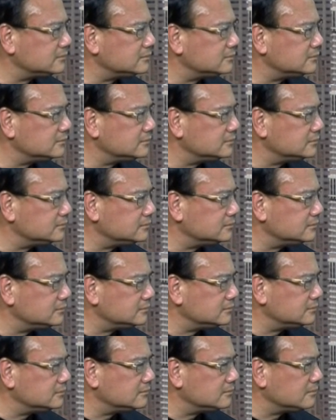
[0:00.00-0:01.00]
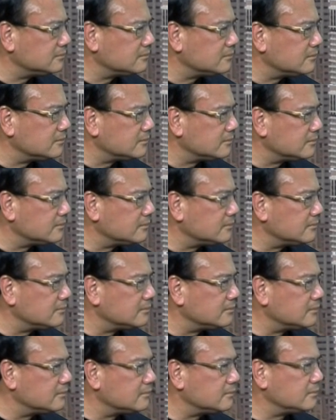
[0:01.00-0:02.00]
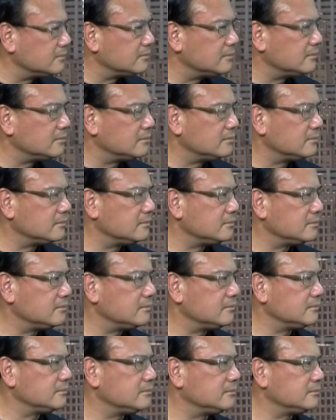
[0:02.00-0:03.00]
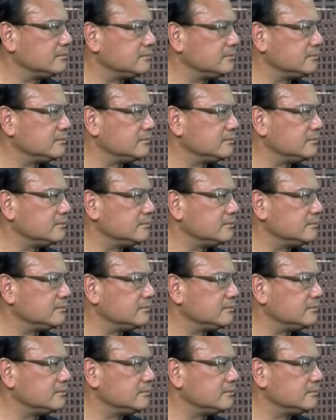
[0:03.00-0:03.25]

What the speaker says: This person isn't speaking.